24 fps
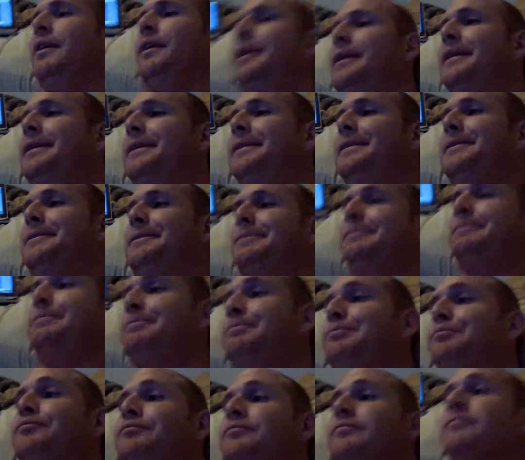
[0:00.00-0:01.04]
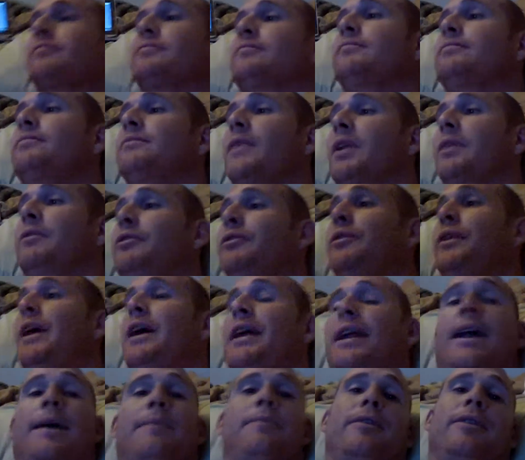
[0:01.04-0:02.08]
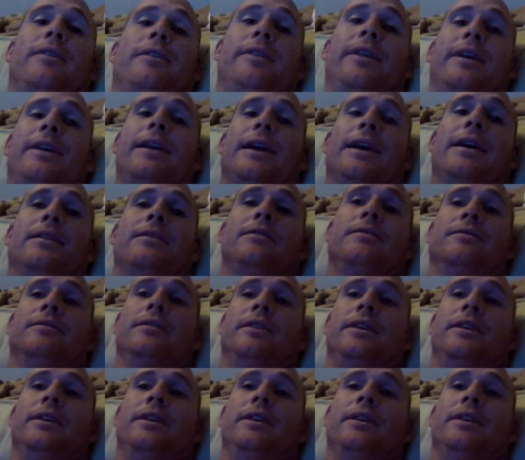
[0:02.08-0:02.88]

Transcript: Um, so yeah, naproxen now,